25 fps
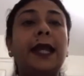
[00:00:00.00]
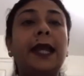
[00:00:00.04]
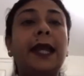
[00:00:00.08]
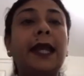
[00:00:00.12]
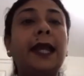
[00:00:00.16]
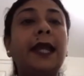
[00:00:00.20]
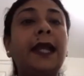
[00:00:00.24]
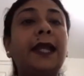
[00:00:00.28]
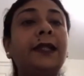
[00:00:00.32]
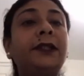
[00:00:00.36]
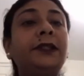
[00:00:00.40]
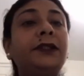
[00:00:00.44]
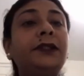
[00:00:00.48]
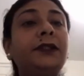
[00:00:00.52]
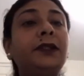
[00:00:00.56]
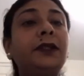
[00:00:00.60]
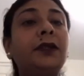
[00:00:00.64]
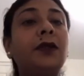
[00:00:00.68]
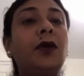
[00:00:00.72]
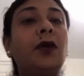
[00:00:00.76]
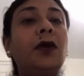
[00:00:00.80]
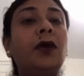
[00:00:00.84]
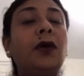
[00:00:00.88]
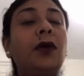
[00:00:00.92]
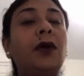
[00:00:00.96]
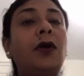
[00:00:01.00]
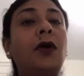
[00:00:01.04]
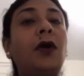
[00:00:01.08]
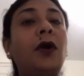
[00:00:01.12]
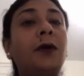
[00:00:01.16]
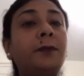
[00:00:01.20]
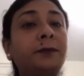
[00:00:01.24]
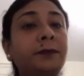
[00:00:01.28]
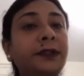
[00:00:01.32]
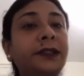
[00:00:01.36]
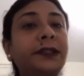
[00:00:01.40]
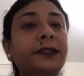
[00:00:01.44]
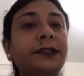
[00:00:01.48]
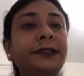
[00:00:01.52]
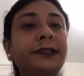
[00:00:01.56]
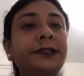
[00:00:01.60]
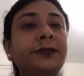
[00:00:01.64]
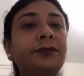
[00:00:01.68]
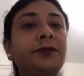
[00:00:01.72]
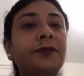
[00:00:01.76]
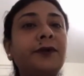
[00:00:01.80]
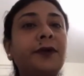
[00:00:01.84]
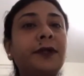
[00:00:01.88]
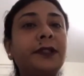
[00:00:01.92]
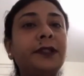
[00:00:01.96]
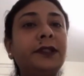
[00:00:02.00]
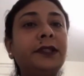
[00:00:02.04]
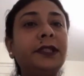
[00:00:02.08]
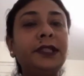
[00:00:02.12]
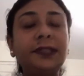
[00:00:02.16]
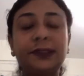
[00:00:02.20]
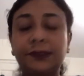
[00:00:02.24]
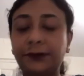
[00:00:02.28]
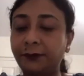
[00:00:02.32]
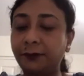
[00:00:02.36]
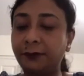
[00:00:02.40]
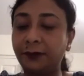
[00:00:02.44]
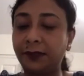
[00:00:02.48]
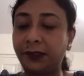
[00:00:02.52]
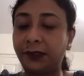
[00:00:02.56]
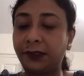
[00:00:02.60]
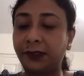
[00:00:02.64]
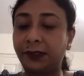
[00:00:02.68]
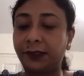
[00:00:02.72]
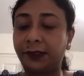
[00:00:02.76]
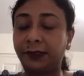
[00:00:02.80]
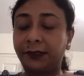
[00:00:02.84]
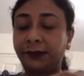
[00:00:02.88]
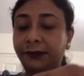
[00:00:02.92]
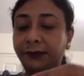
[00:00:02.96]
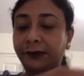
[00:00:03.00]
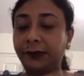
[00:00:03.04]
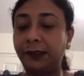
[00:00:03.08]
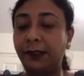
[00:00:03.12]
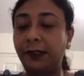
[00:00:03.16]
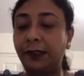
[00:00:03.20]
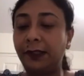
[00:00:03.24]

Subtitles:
And options for these question,